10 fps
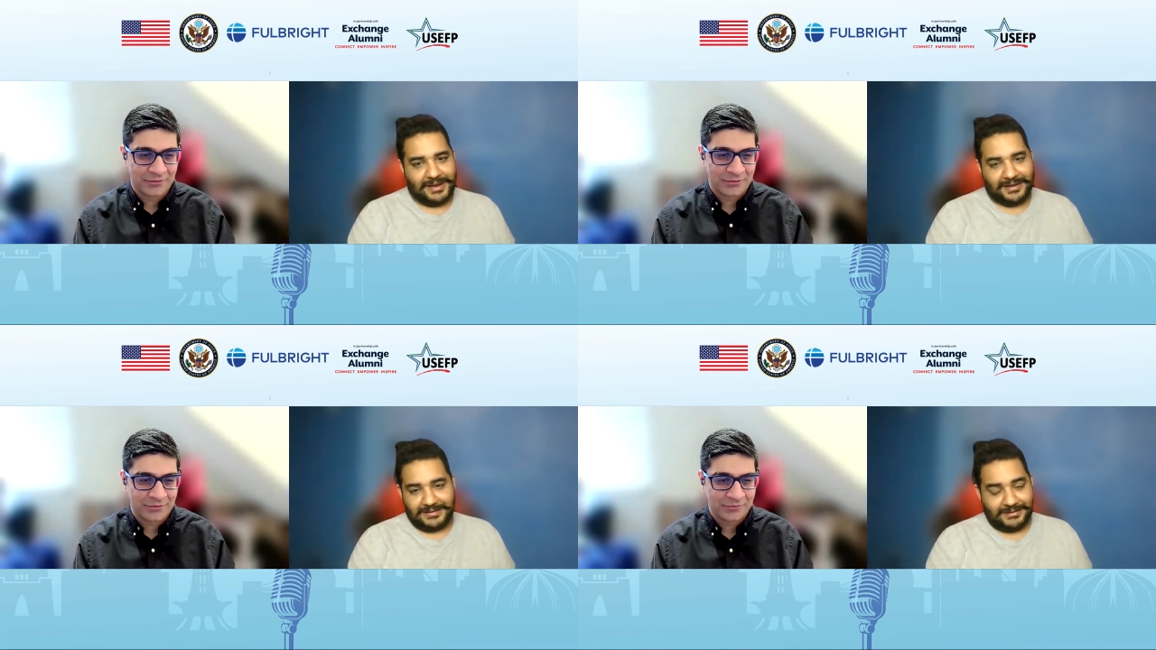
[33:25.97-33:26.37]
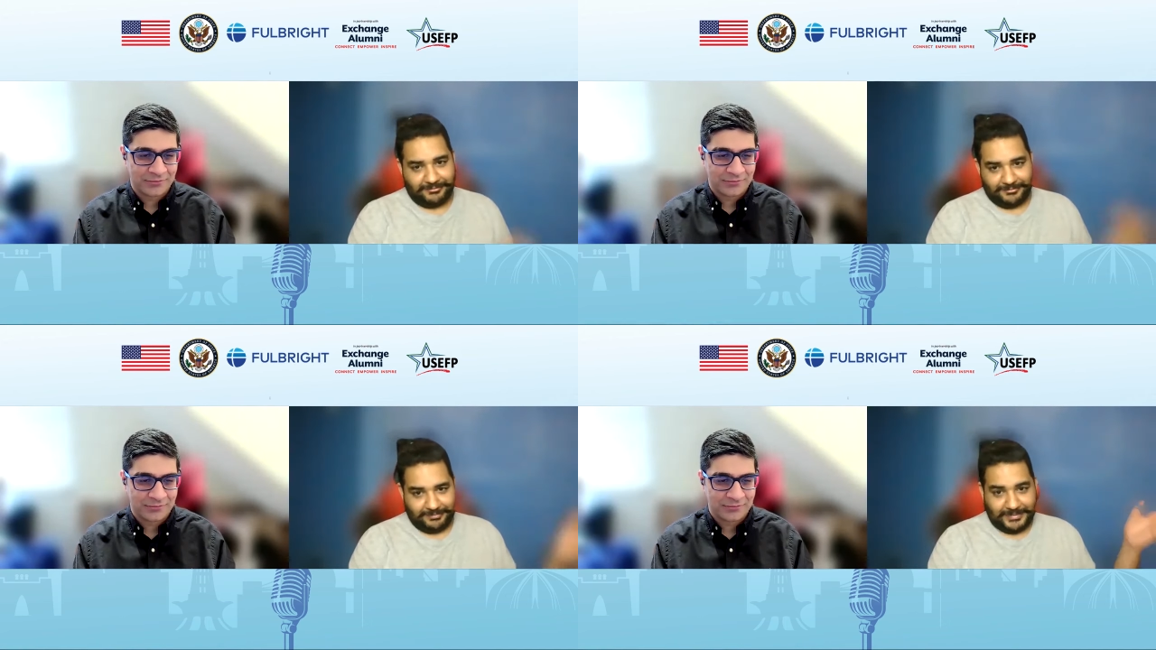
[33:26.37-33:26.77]
Speaker 1: And
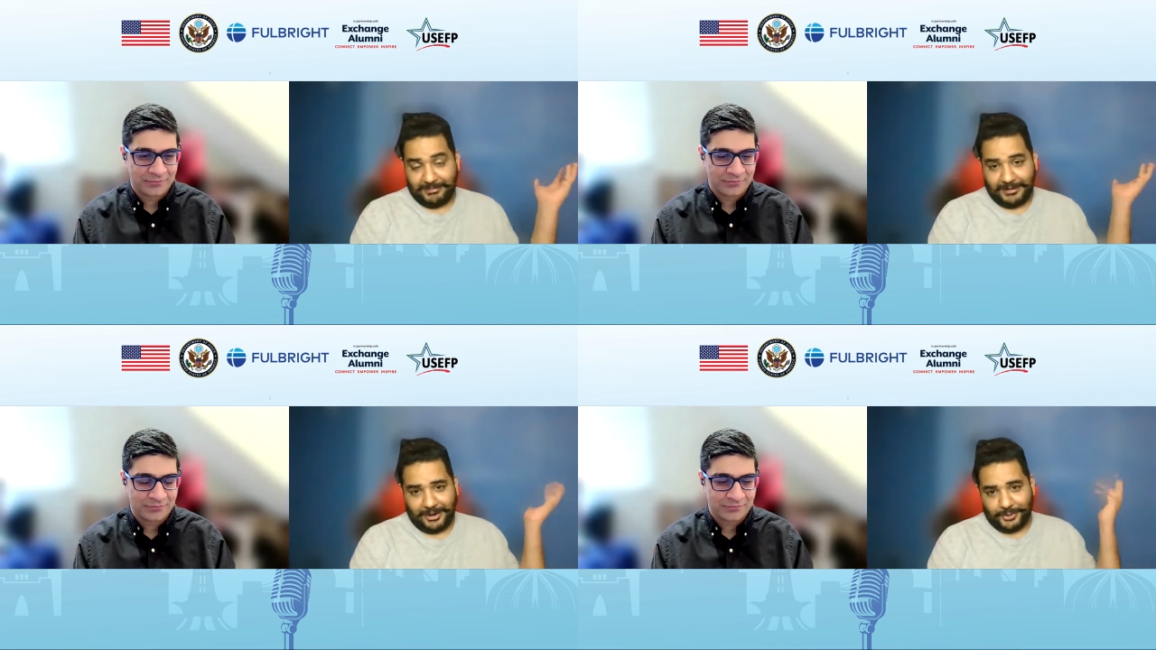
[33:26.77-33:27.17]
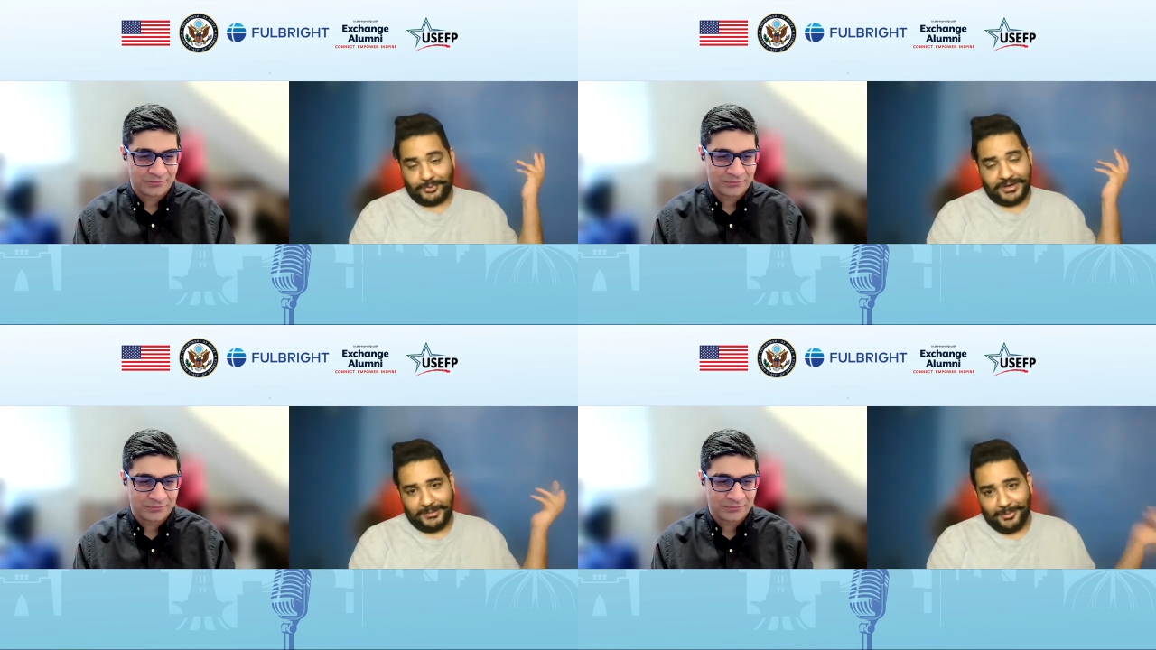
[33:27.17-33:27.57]
if people are to
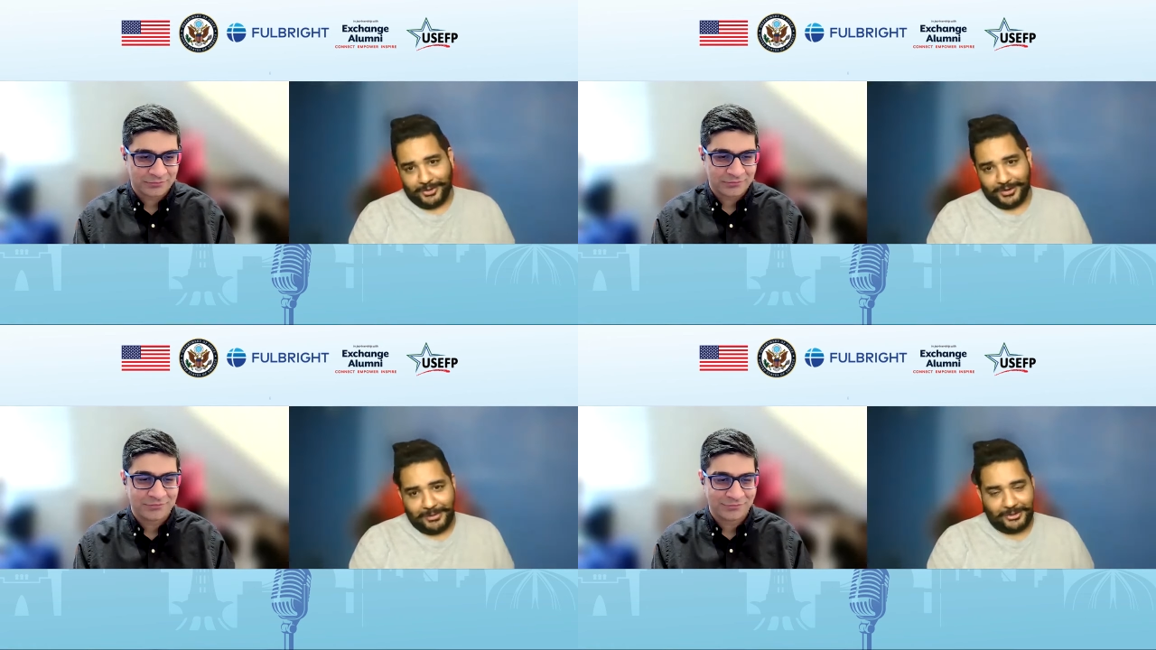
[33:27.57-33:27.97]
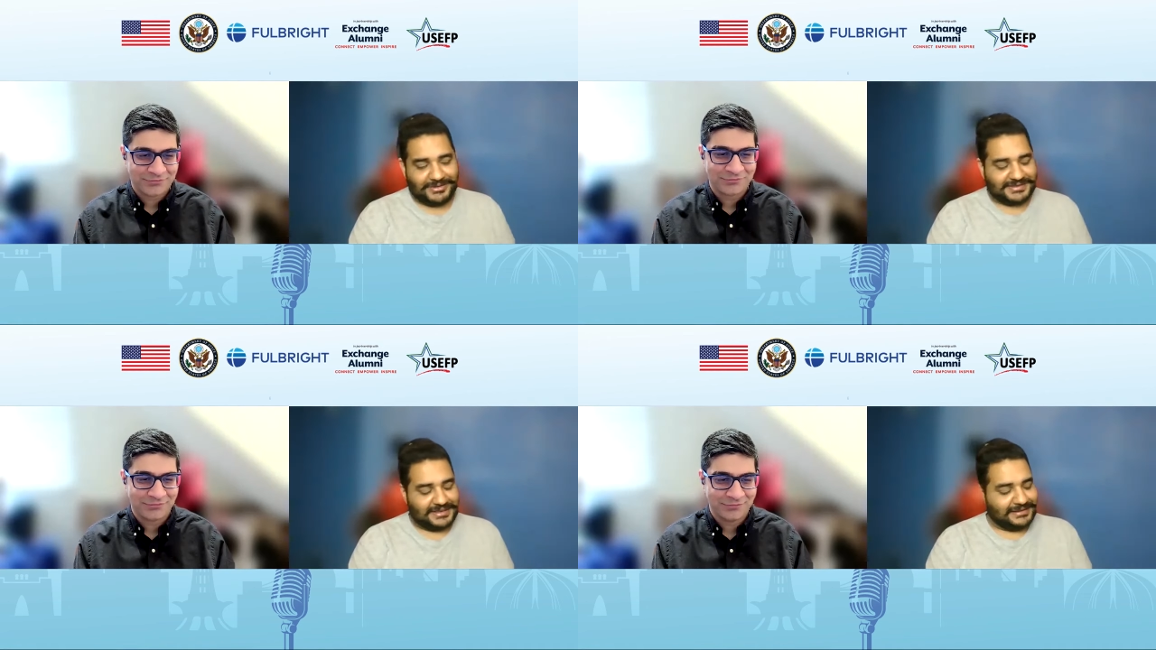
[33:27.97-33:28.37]
read more about
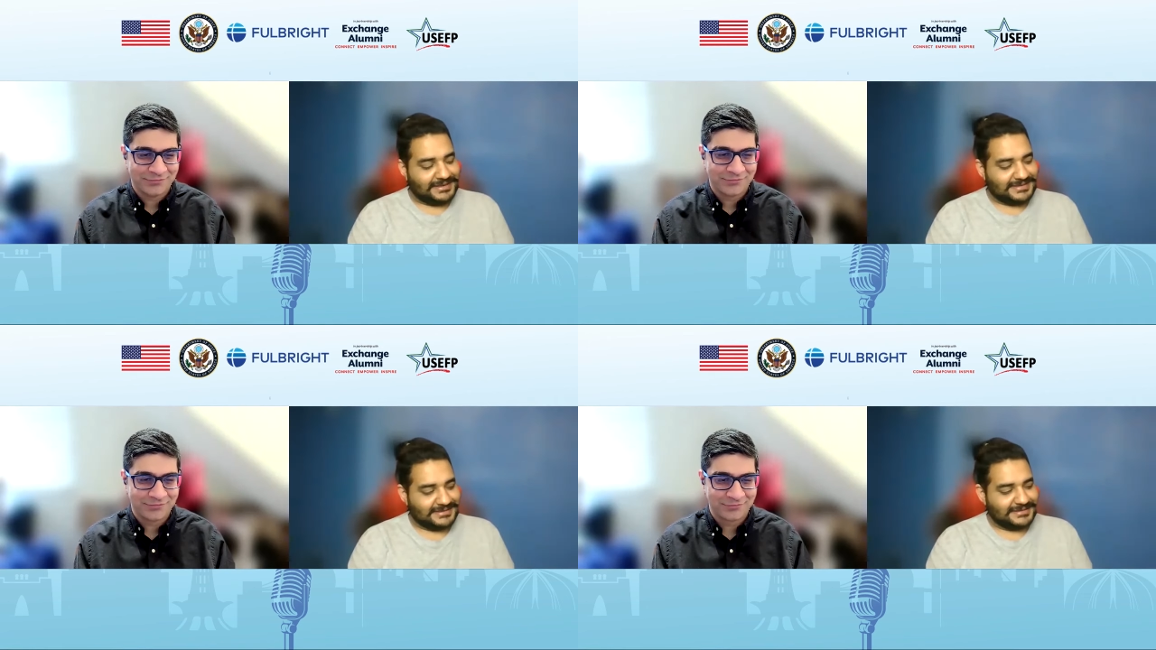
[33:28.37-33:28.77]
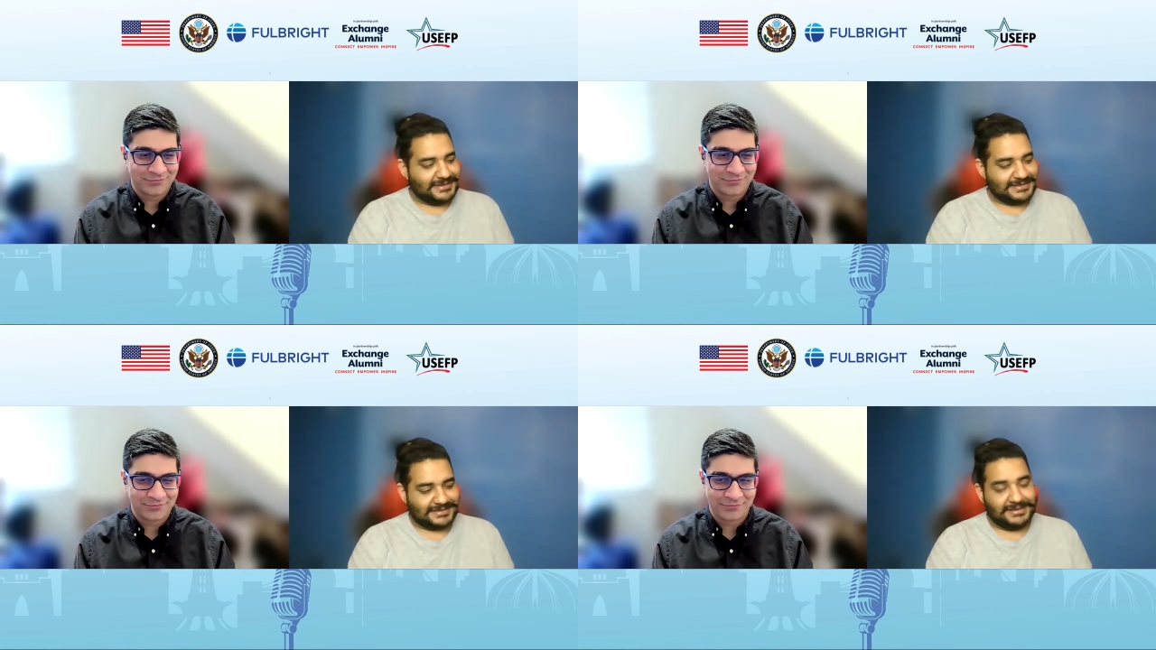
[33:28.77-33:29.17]
the sunglasses
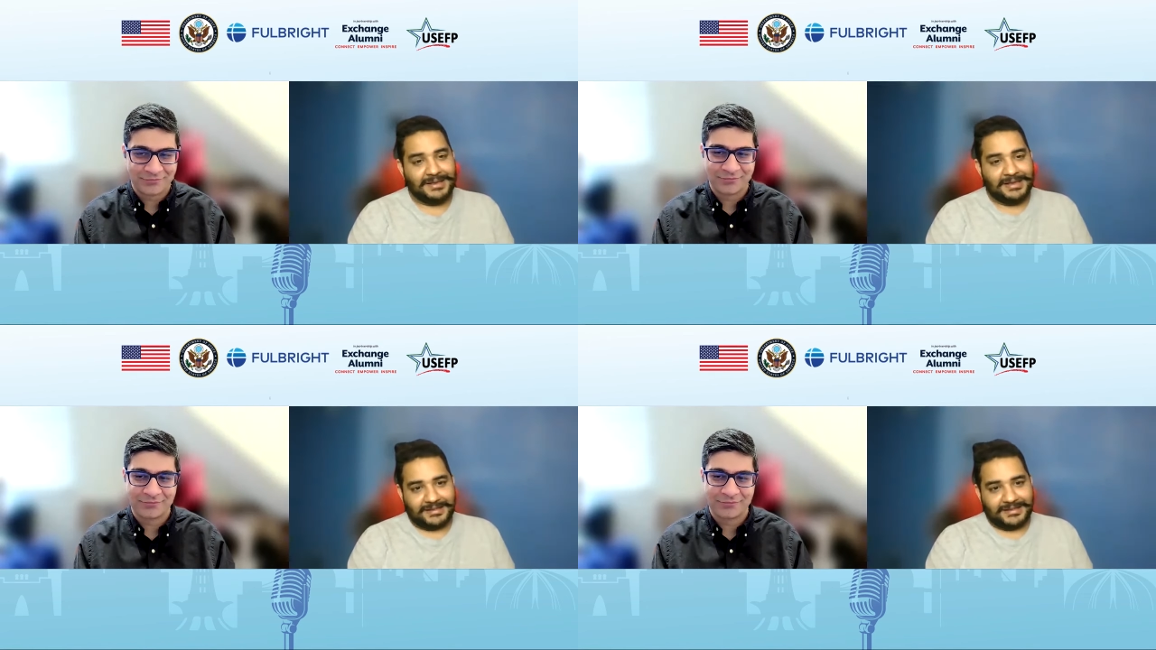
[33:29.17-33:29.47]
industry,